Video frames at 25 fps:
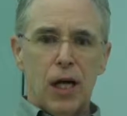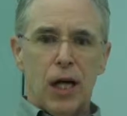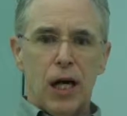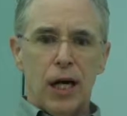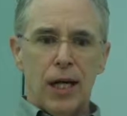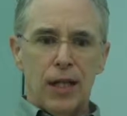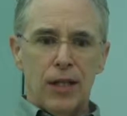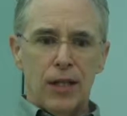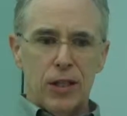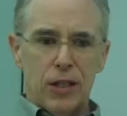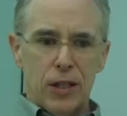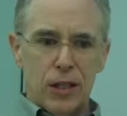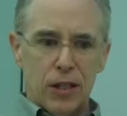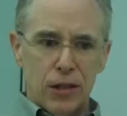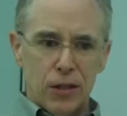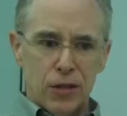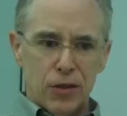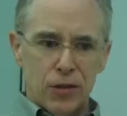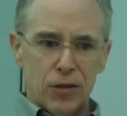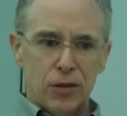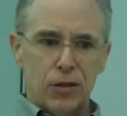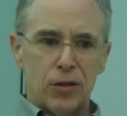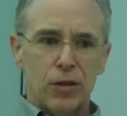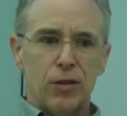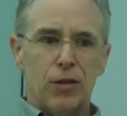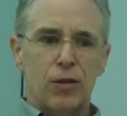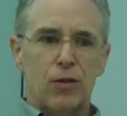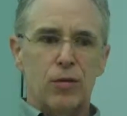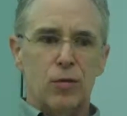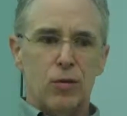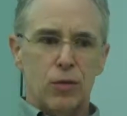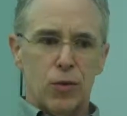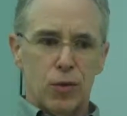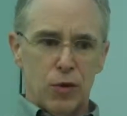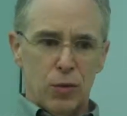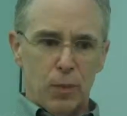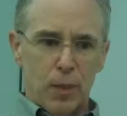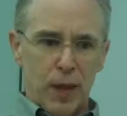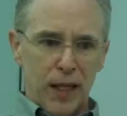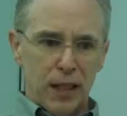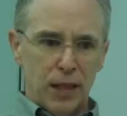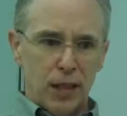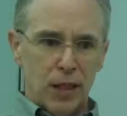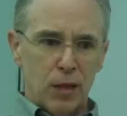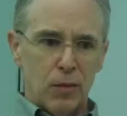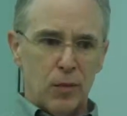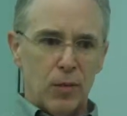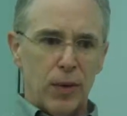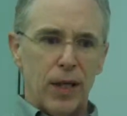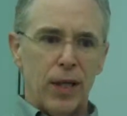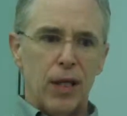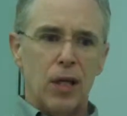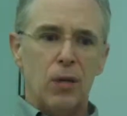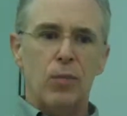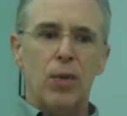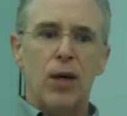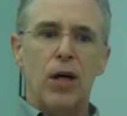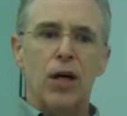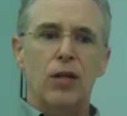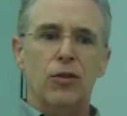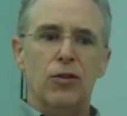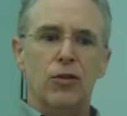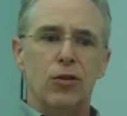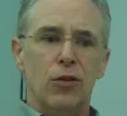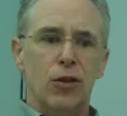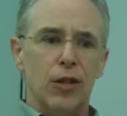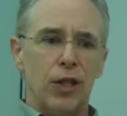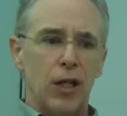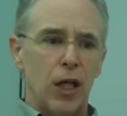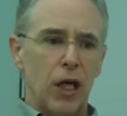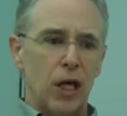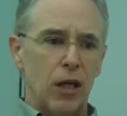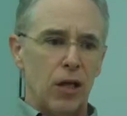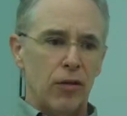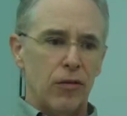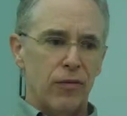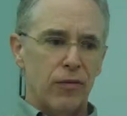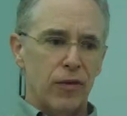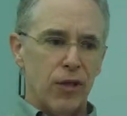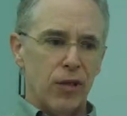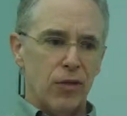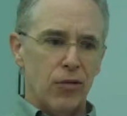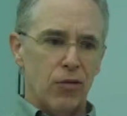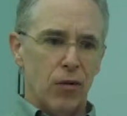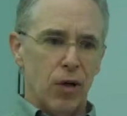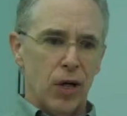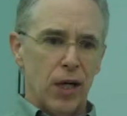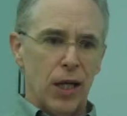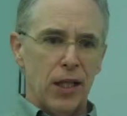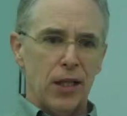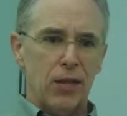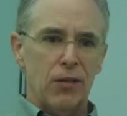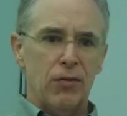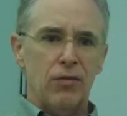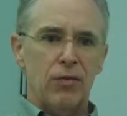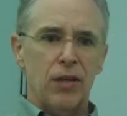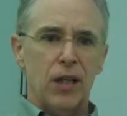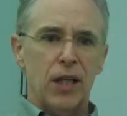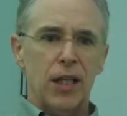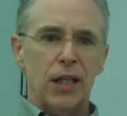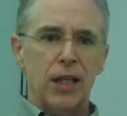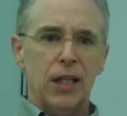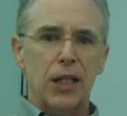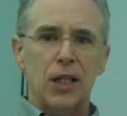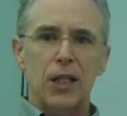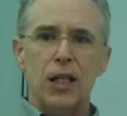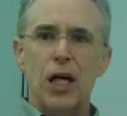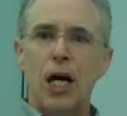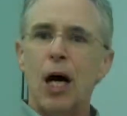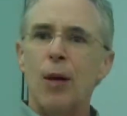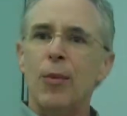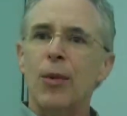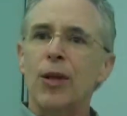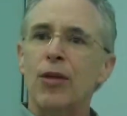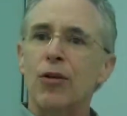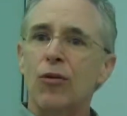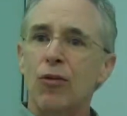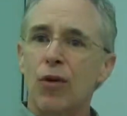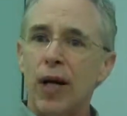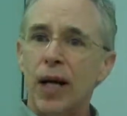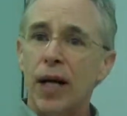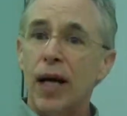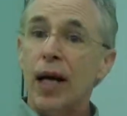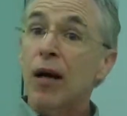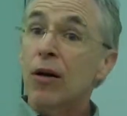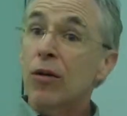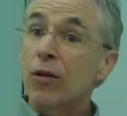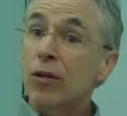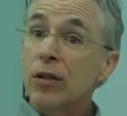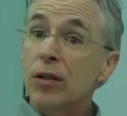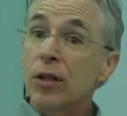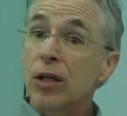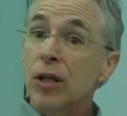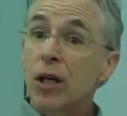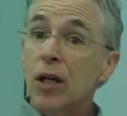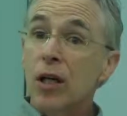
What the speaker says: ideas, you know, respecting Petipa's choreography, trying to find the common ground